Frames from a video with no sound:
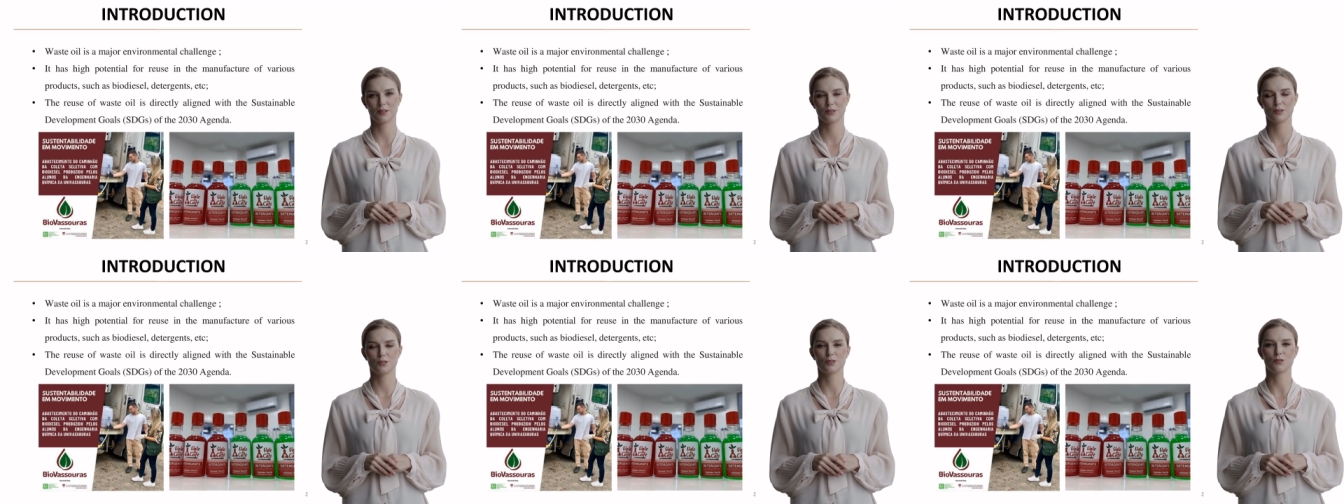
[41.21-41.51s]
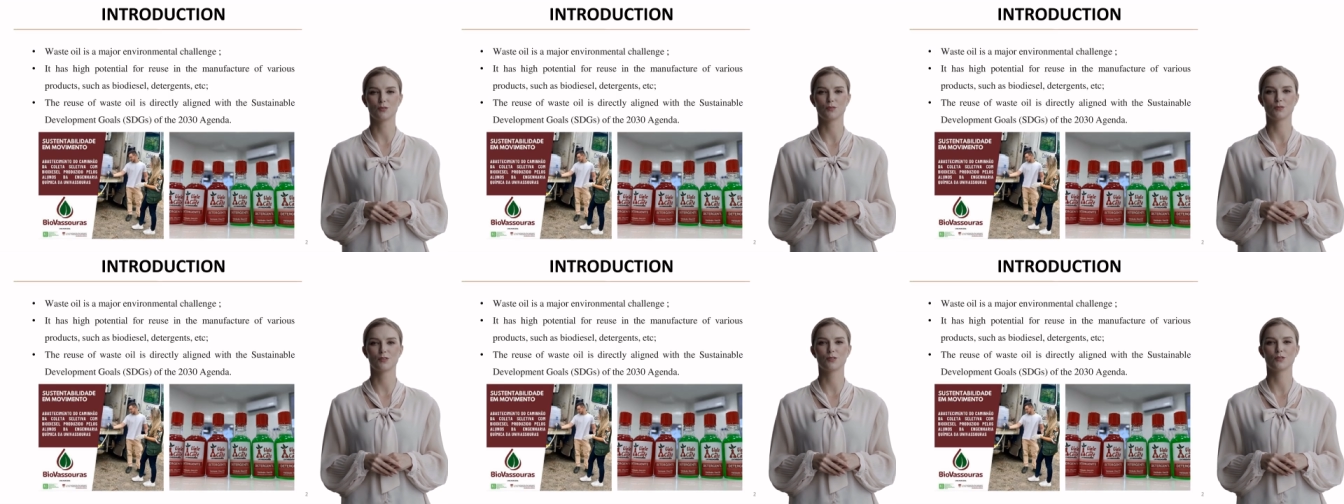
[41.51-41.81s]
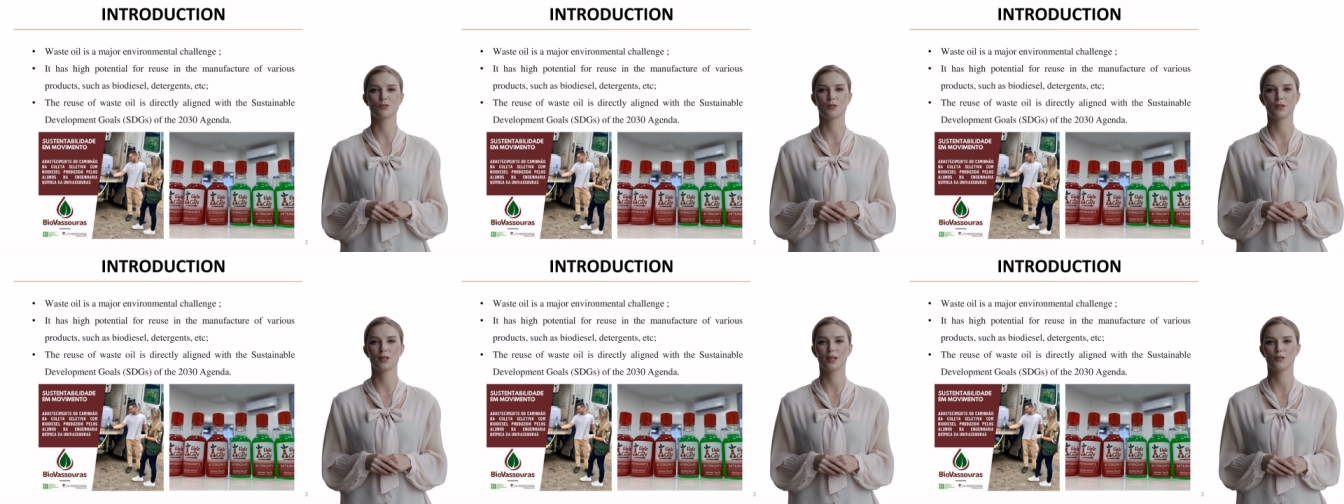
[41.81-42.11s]

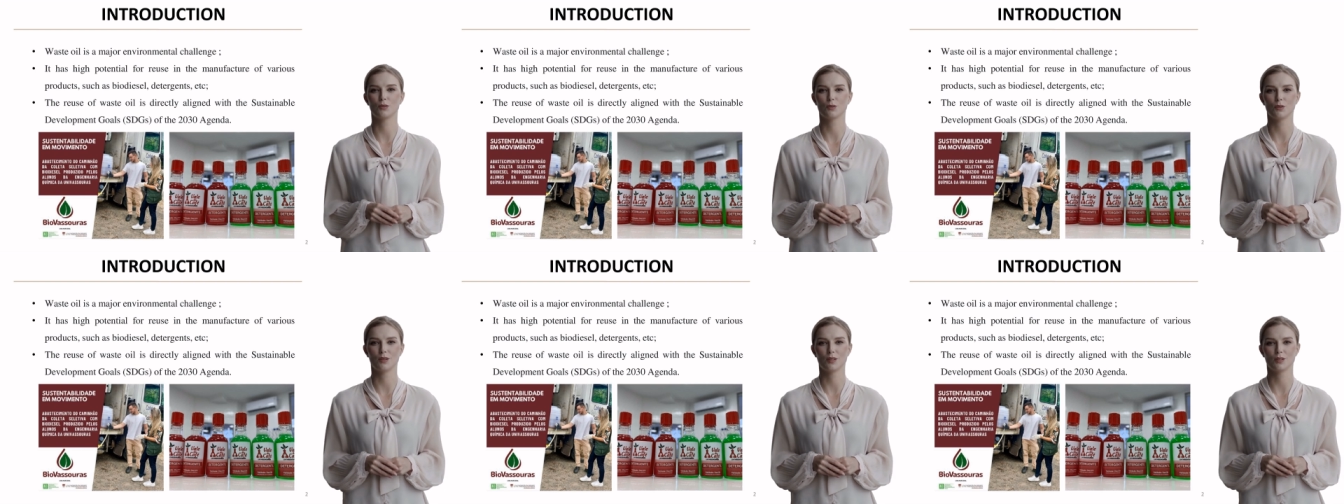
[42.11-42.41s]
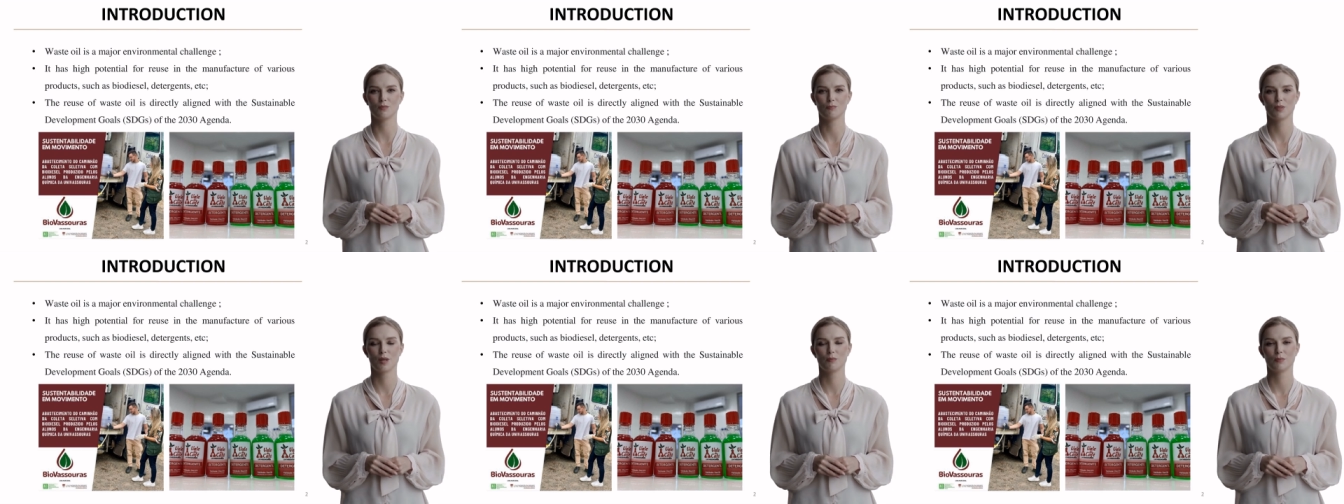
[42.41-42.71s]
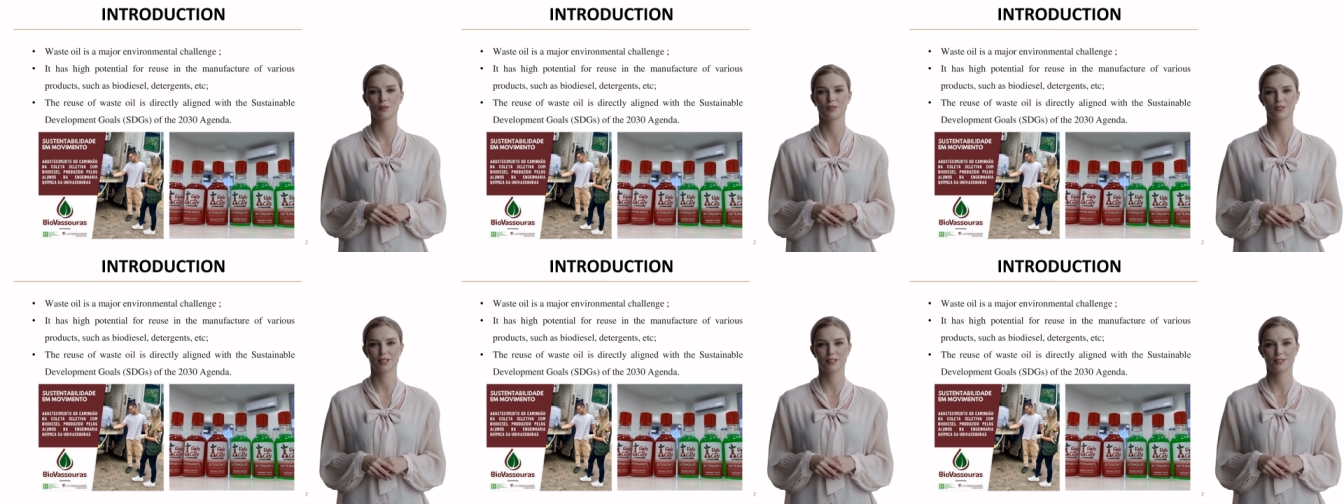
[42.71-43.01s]
Used cooking oil
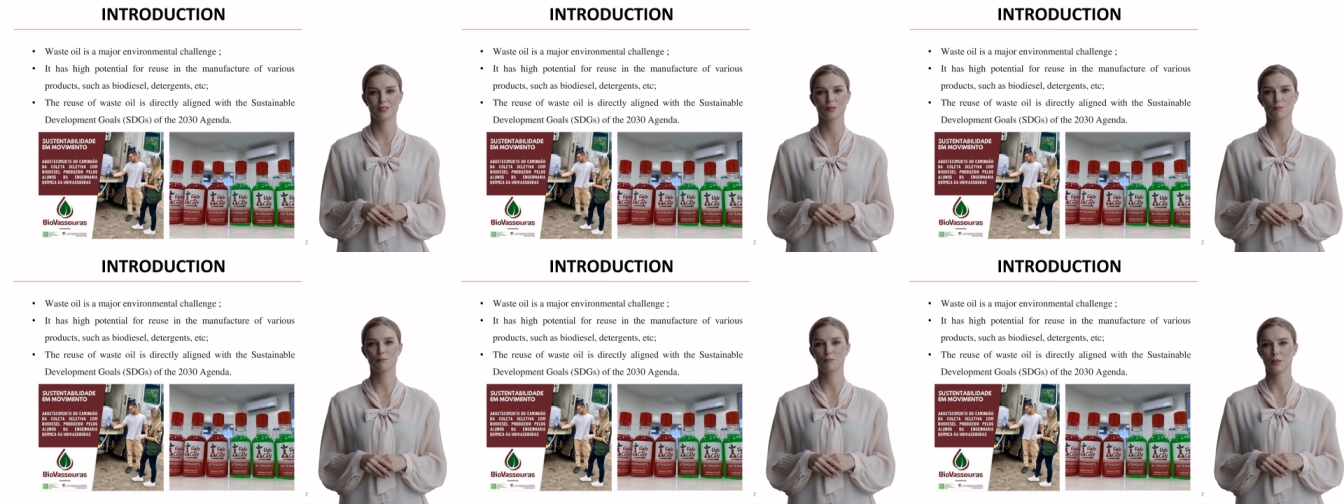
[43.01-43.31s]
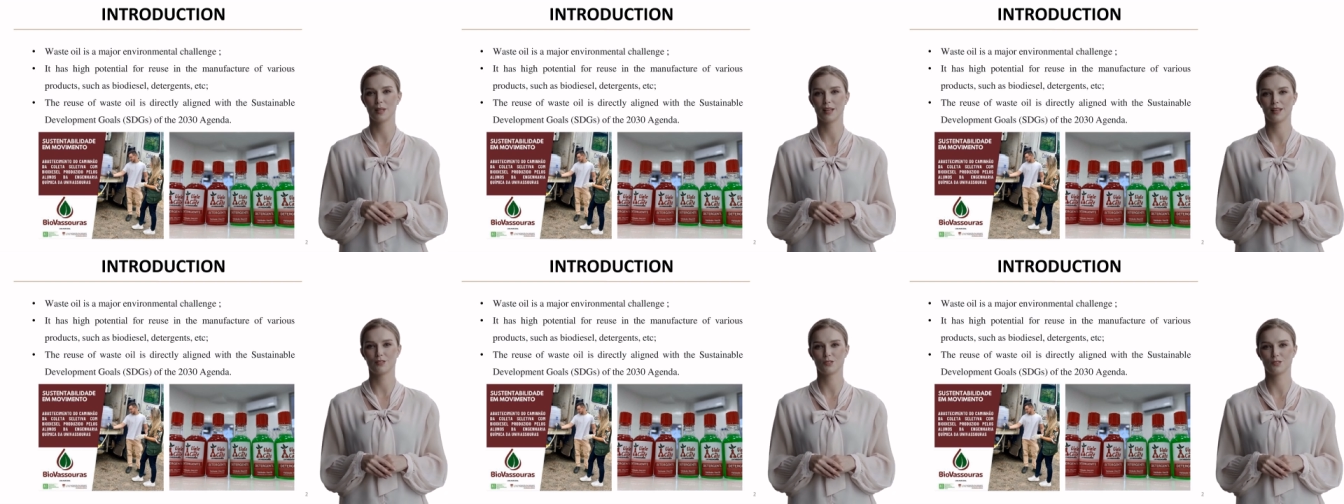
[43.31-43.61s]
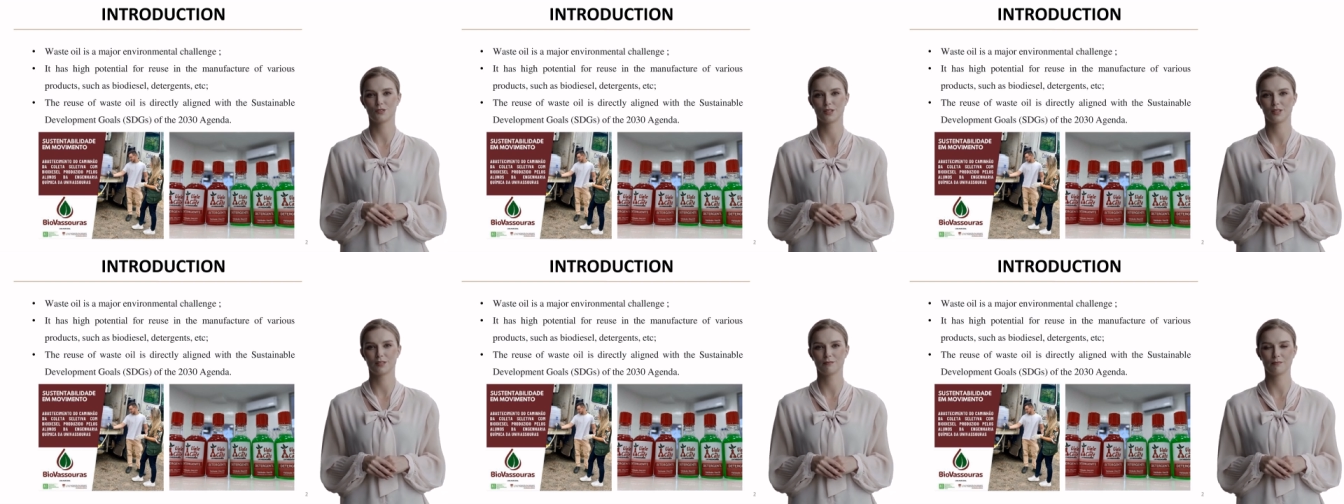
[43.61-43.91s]
represents a
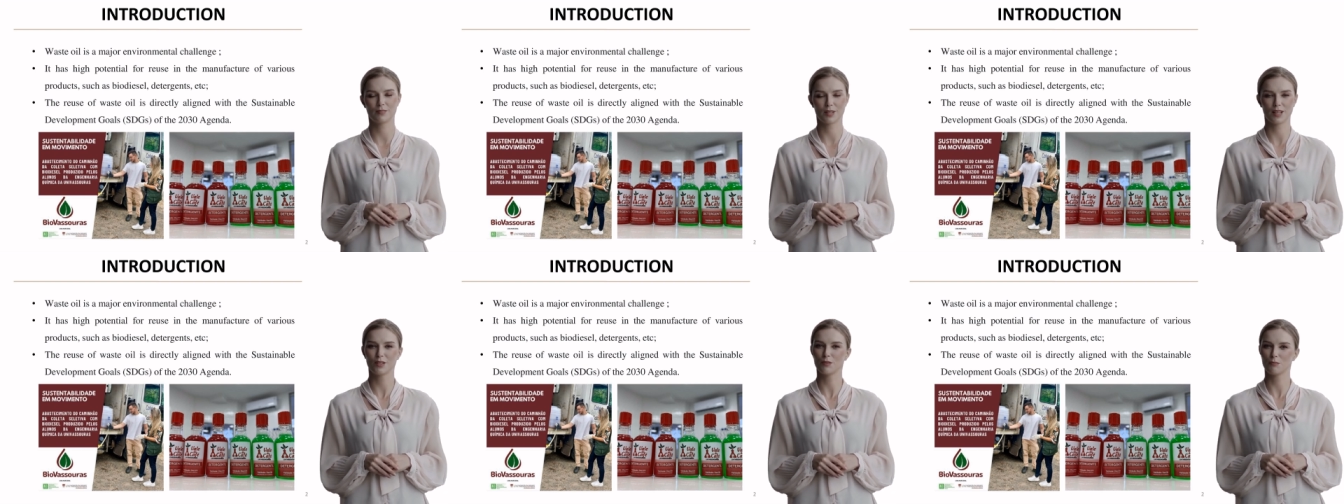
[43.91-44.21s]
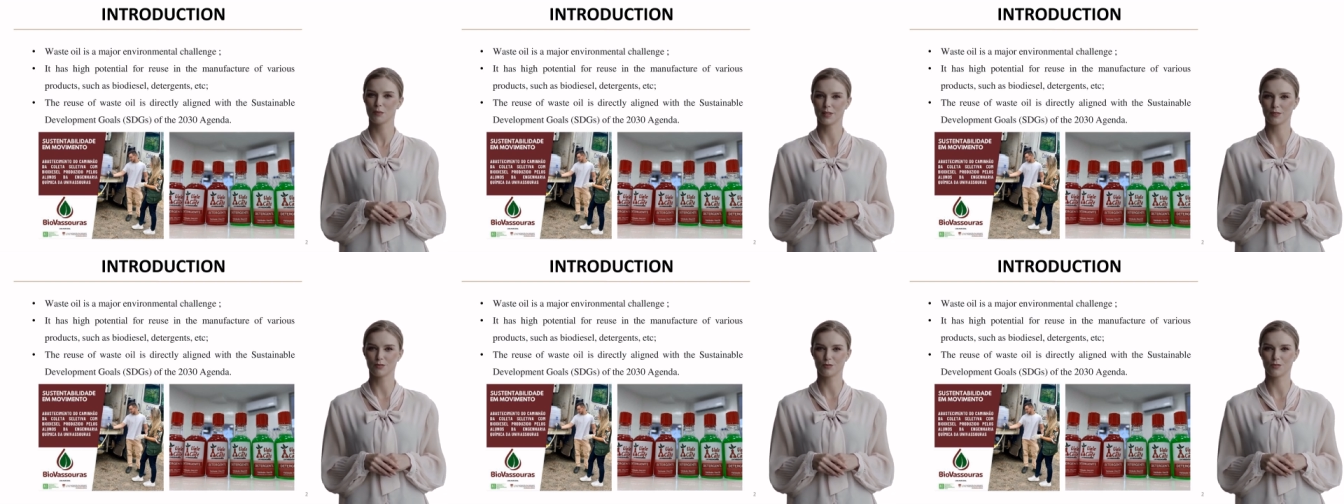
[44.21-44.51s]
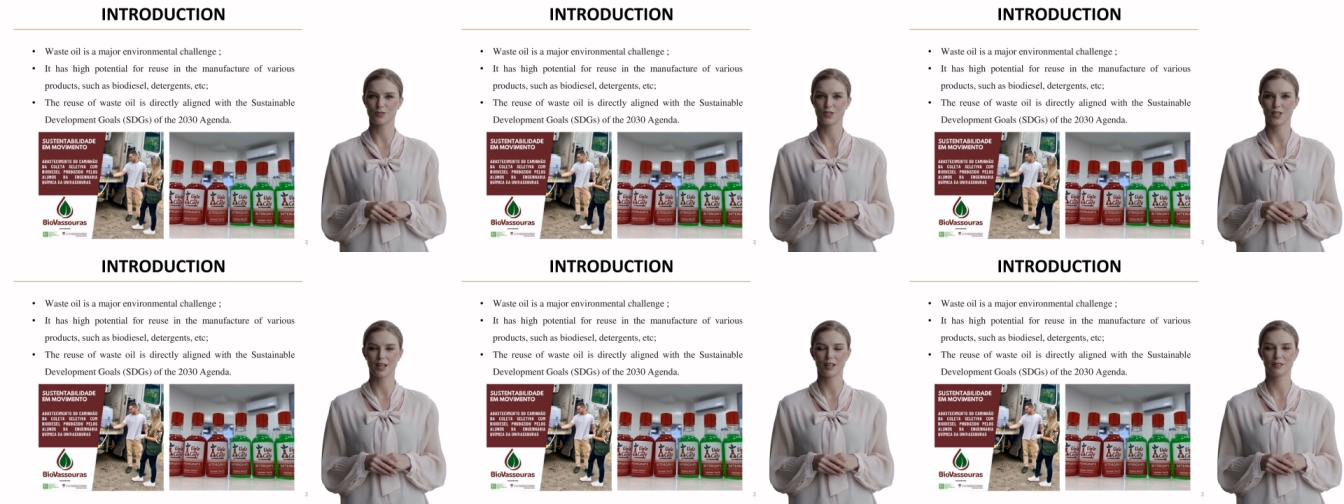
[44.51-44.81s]
major environmental
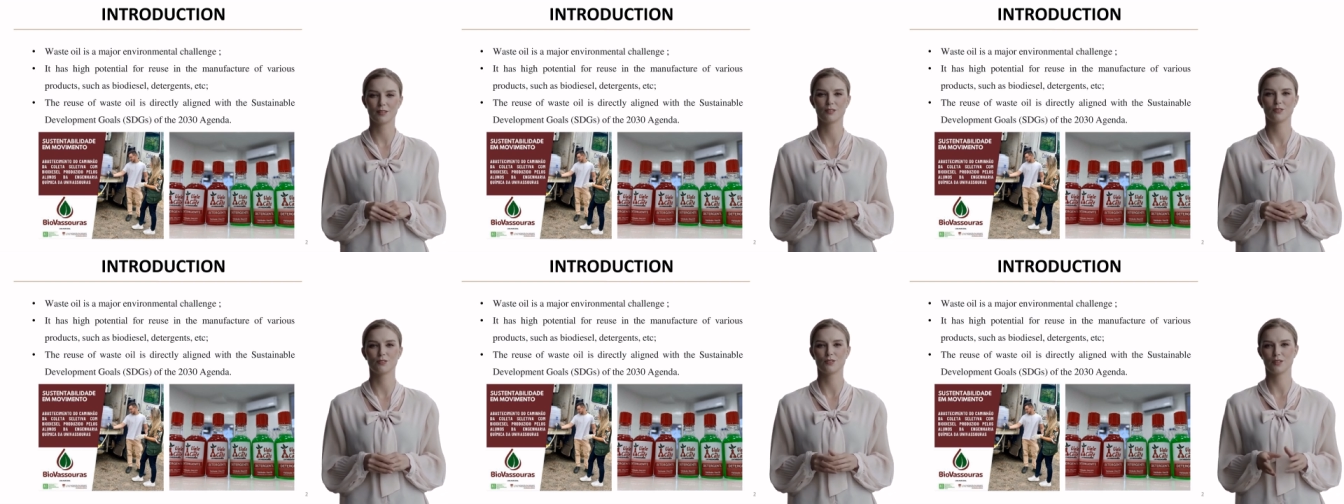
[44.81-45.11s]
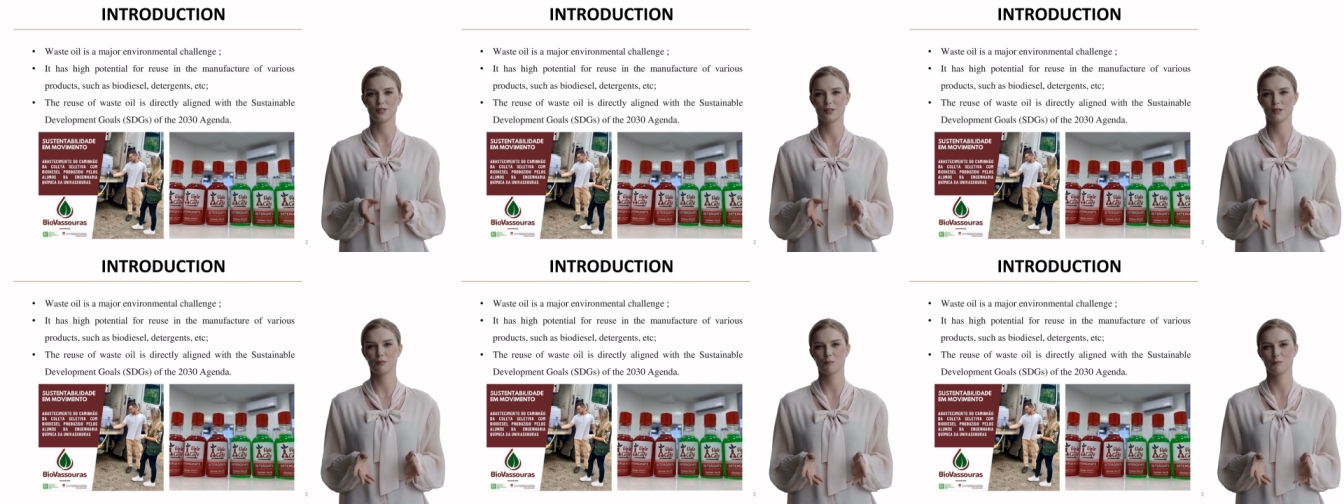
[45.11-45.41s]
challenge,